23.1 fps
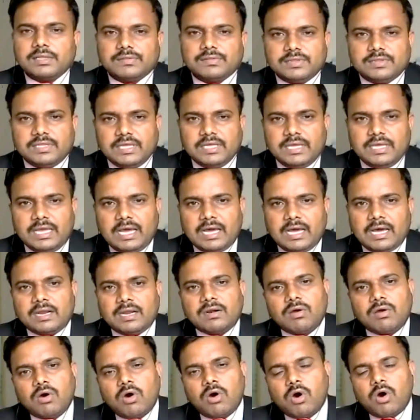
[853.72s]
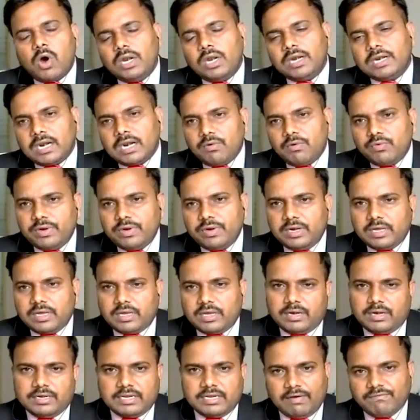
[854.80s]
they are all round
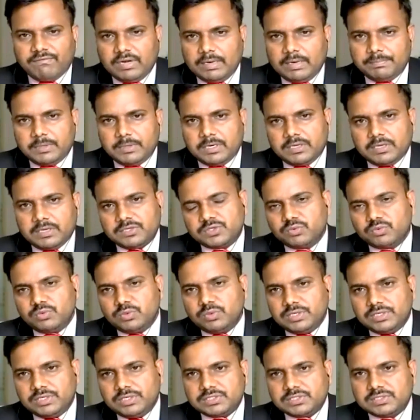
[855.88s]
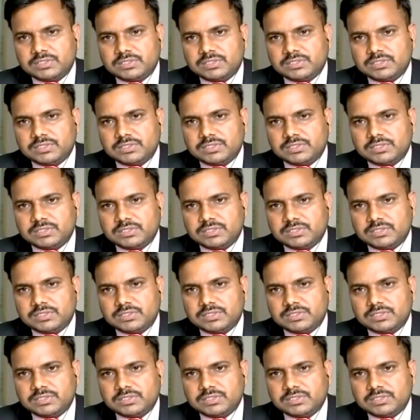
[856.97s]
developed students